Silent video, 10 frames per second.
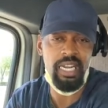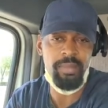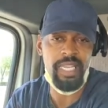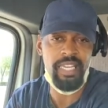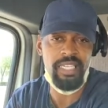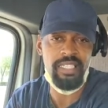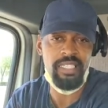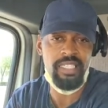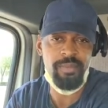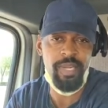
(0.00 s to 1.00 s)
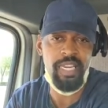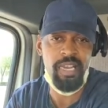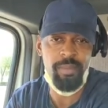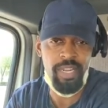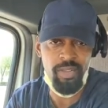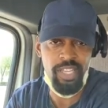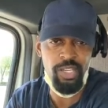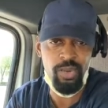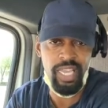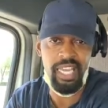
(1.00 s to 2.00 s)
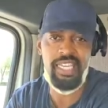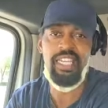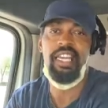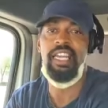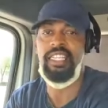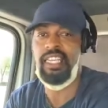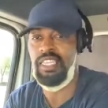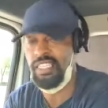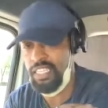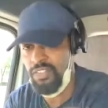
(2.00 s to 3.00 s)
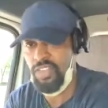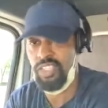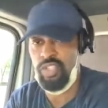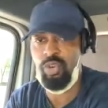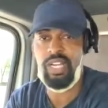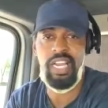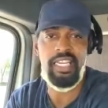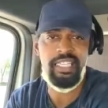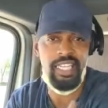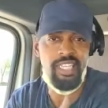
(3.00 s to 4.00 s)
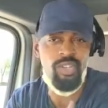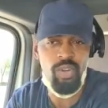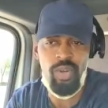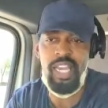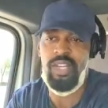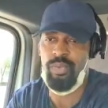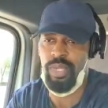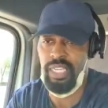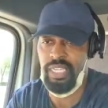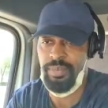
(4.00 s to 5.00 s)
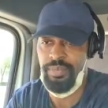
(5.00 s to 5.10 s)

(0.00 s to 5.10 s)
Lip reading: They can spit it out better than you can. And then if it's your content, you go ahead and read it.